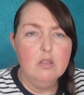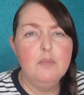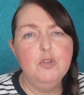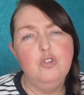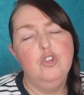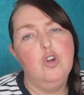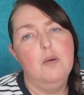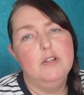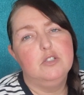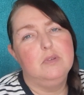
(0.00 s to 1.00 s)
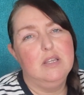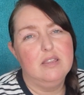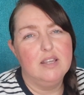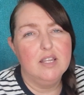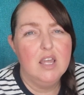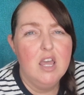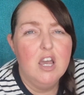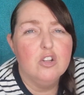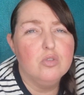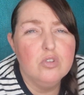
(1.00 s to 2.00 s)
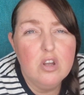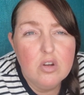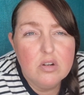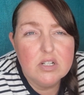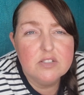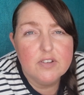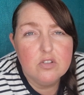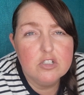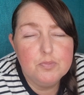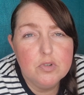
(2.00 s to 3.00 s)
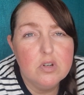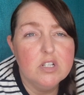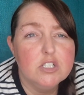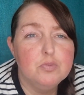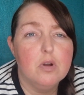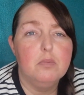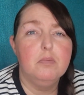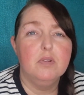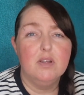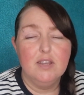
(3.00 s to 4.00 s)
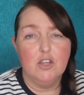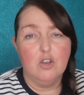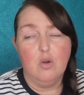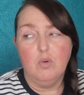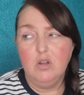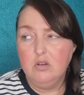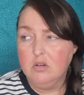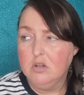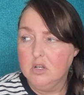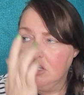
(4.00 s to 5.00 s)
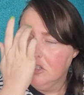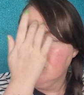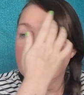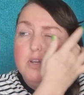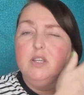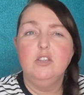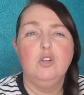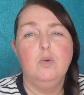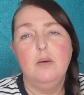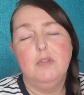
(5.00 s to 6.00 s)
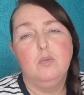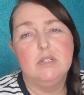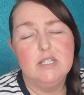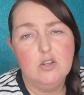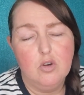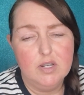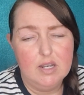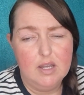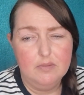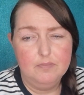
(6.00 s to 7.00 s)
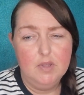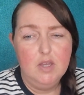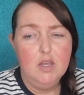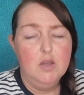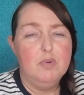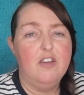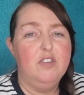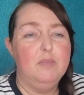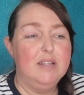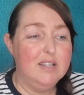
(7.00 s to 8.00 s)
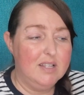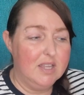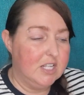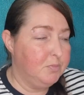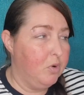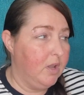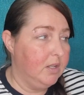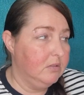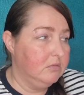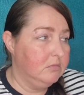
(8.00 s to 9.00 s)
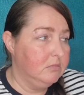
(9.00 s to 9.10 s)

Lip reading: Let me know in the comments what you think. I don't know how long this video's been on. It's probably like an hour. Sorry, you know what I'm like once I got on a rant. But if you made it to this point,